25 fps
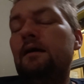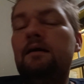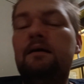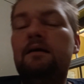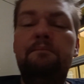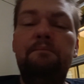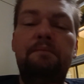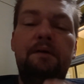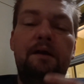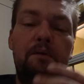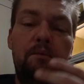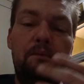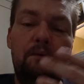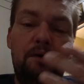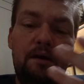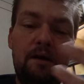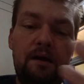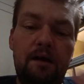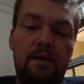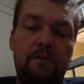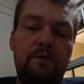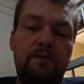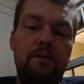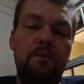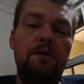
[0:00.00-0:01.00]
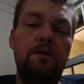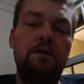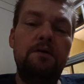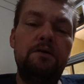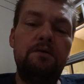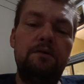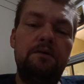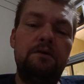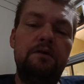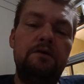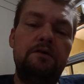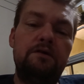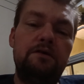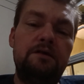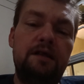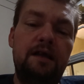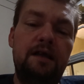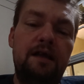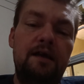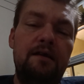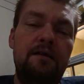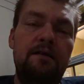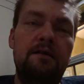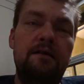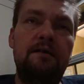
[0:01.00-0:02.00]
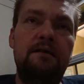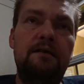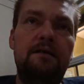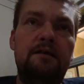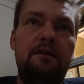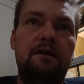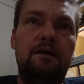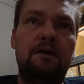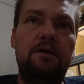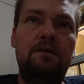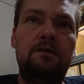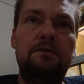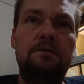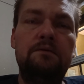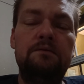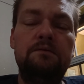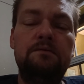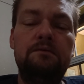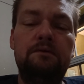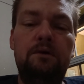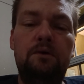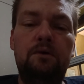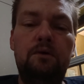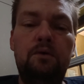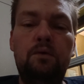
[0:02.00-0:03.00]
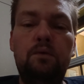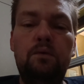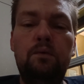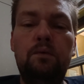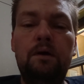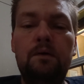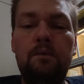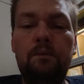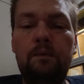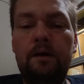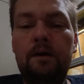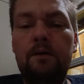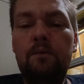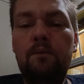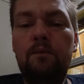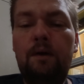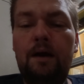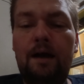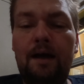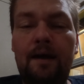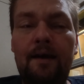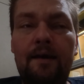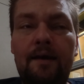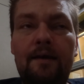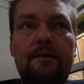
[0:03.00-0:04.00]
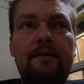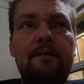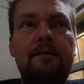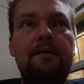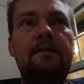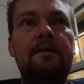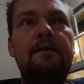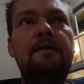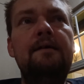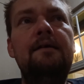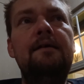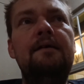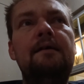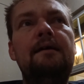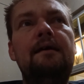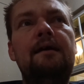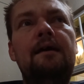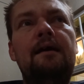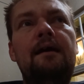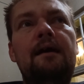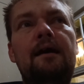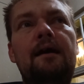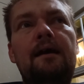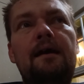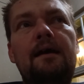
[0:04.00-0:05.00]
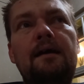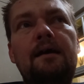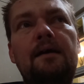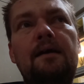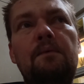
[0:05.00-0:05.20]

but I want everyone to understand, you know, who, what, where, why. I